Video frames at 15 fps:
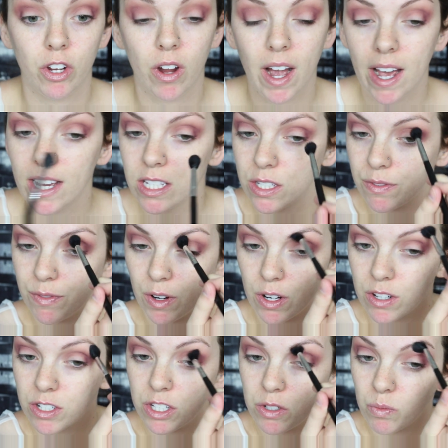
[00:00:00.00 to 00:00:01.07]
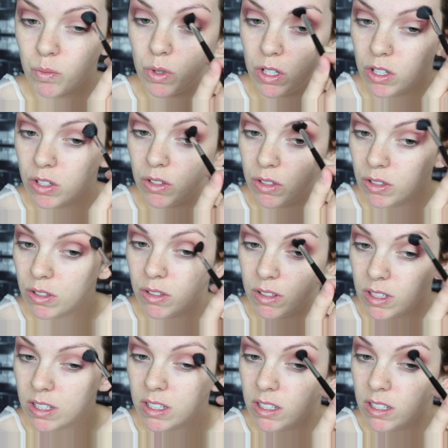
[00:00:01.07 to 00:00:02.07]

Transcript: eyes first will